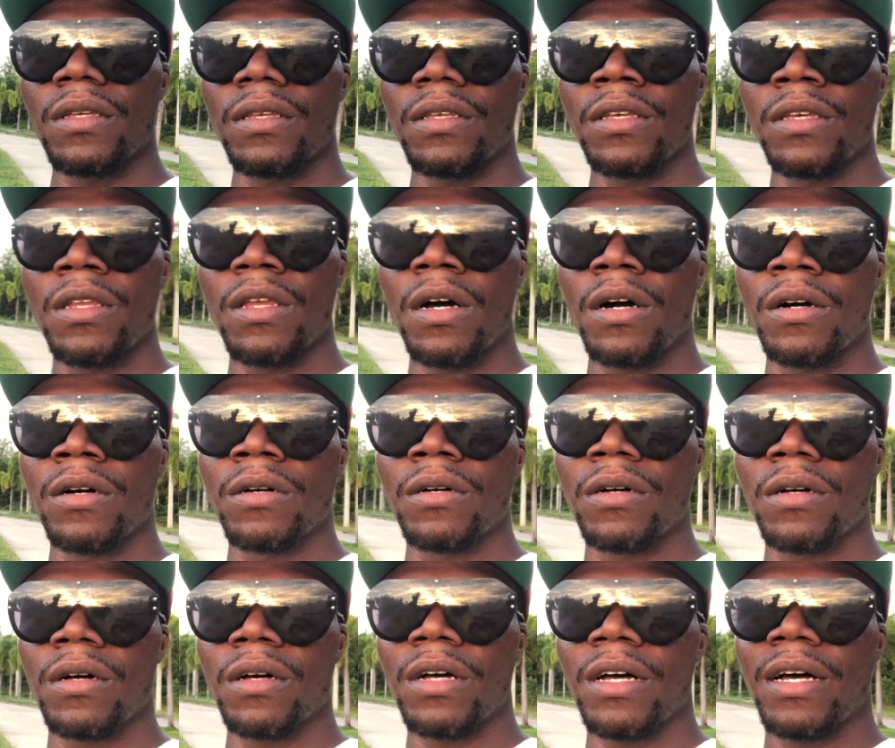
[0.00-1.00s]
you know,
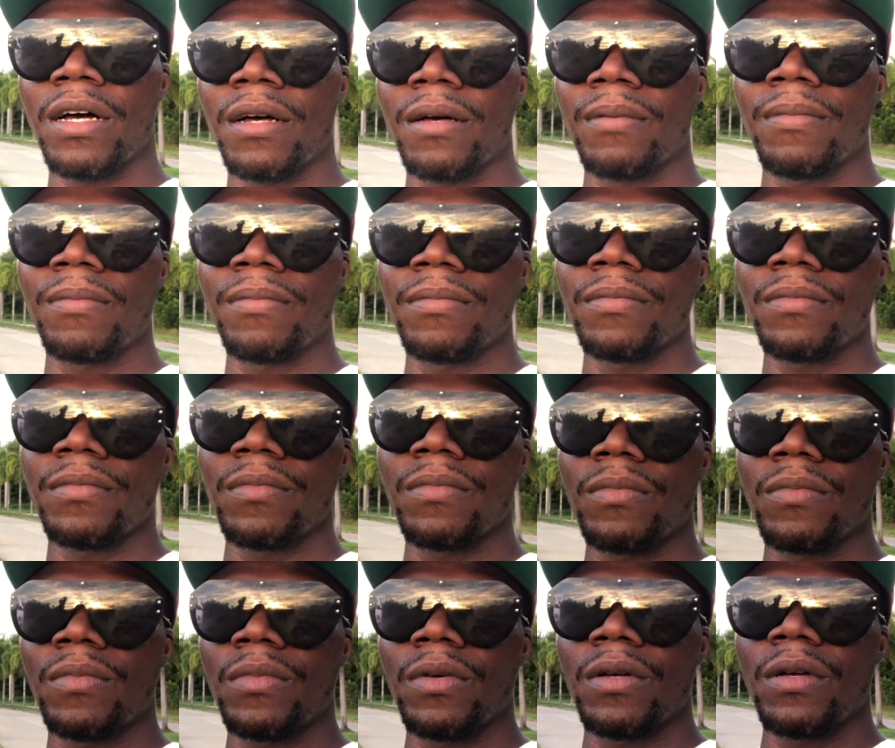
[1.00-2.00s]
um,
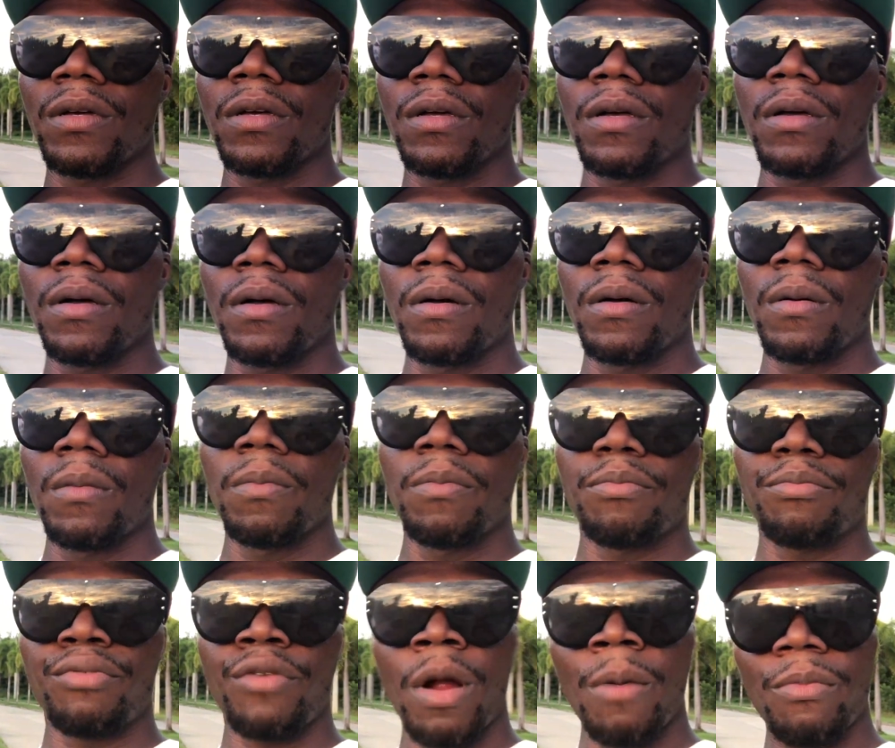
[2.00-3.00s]

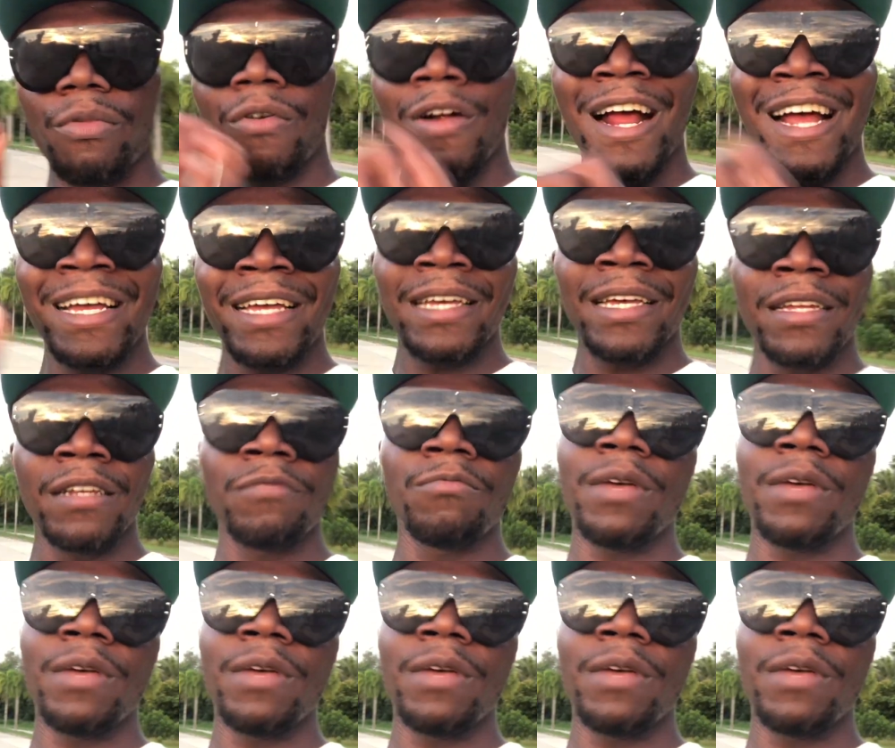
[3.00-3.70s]
prompt writing.